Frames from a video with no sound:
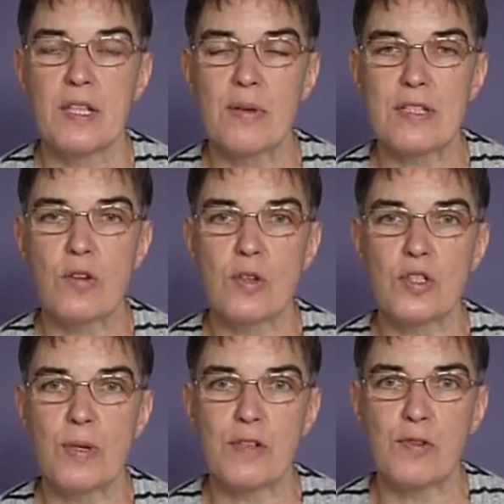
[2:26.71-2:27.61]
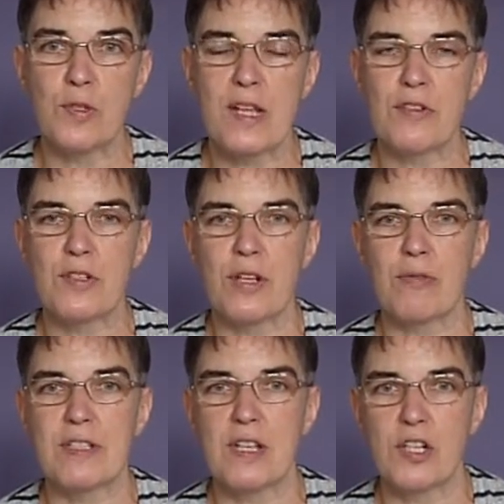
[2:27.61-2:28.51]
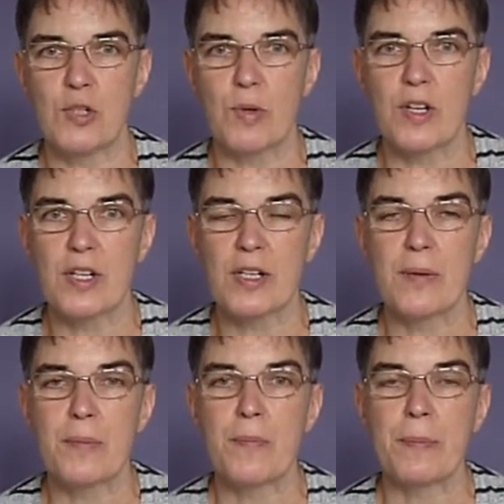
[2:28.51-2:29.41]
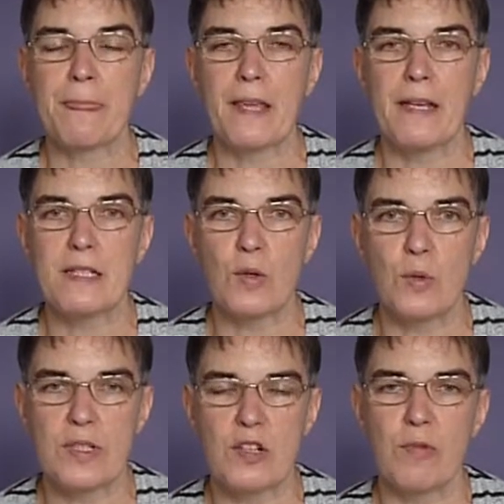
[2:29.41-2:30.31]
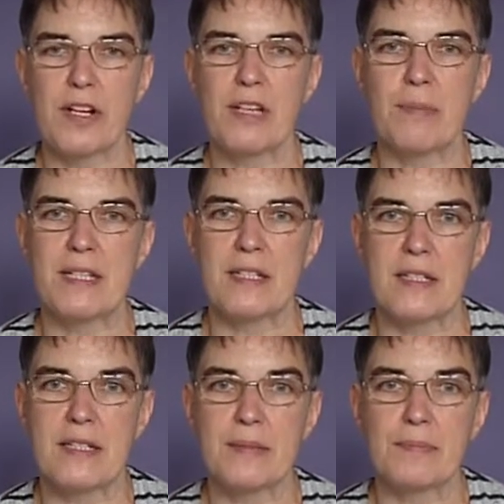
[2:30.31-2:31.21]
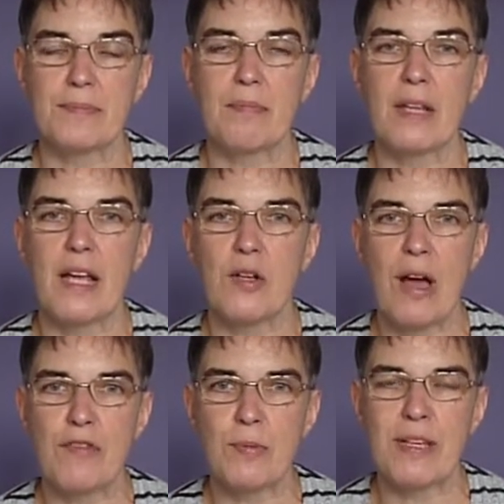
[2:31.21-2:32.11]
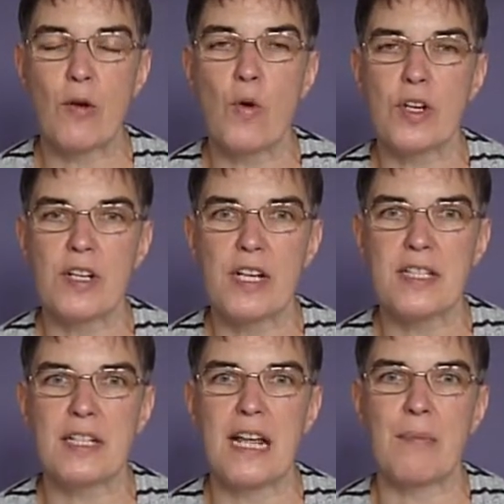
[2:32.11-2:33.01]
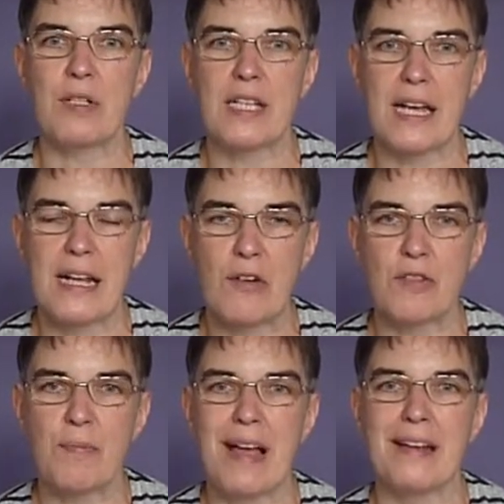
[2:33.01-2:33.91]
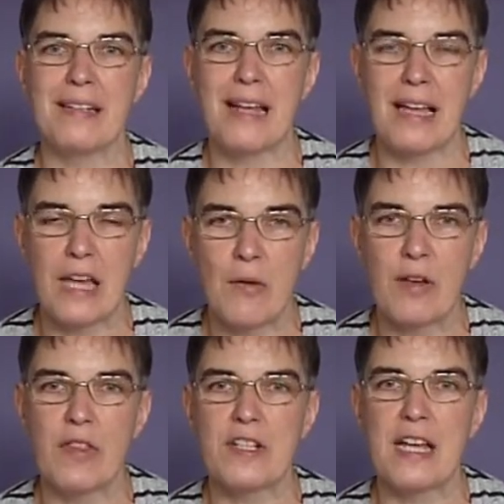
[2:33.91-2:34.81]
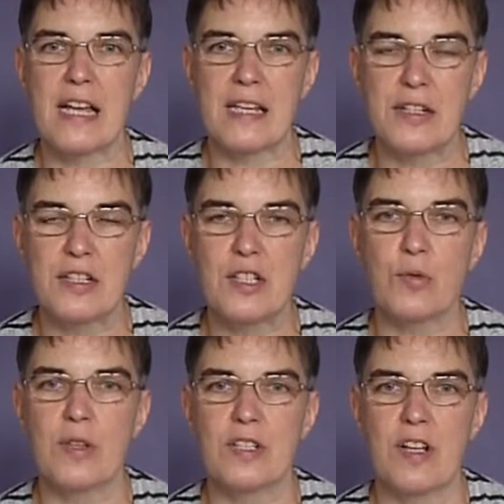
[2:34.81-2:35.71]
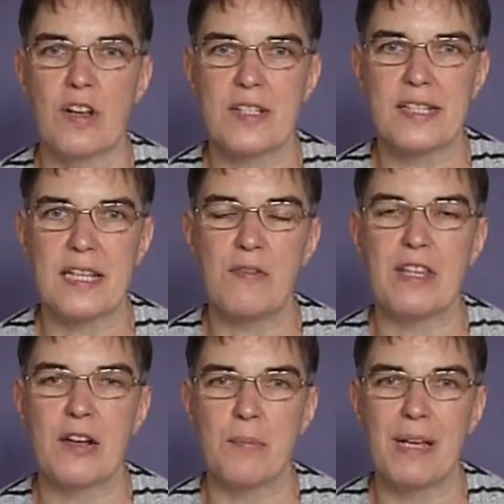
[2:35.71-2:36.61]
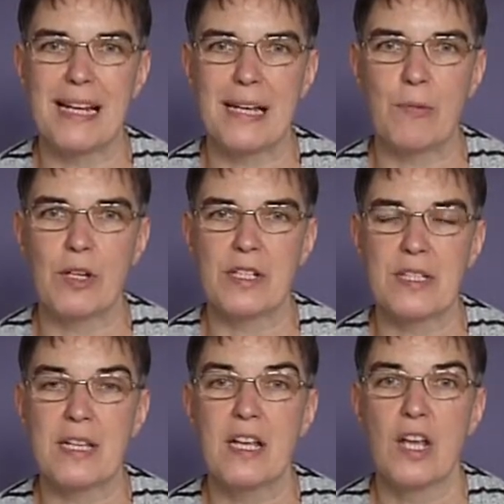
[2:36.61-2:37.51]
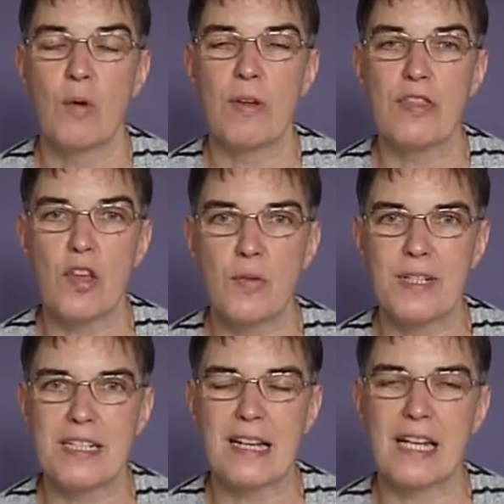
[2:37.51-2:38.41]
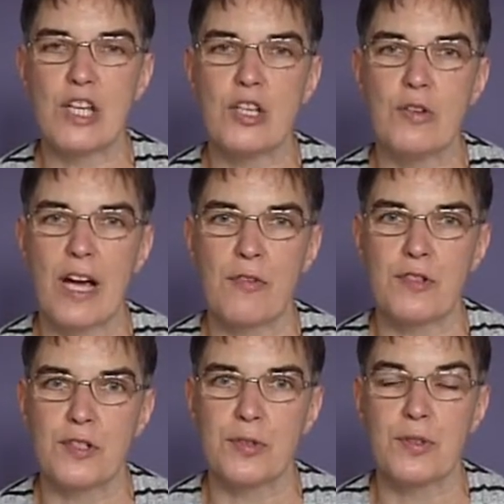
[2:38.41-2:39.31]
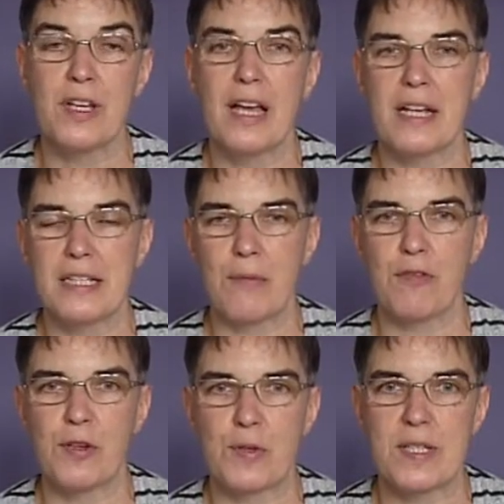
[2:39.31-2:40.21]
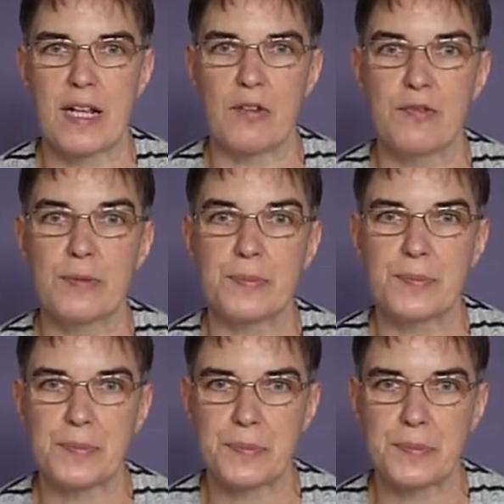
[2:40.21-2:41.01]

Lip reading: So it's not 24/7 doing research work. It's also running a business, and you have to be organized and able to get out of bed and get going on the day and do all the tasks, even the unappealing ones, with nobody telling you you have to, except for yourself.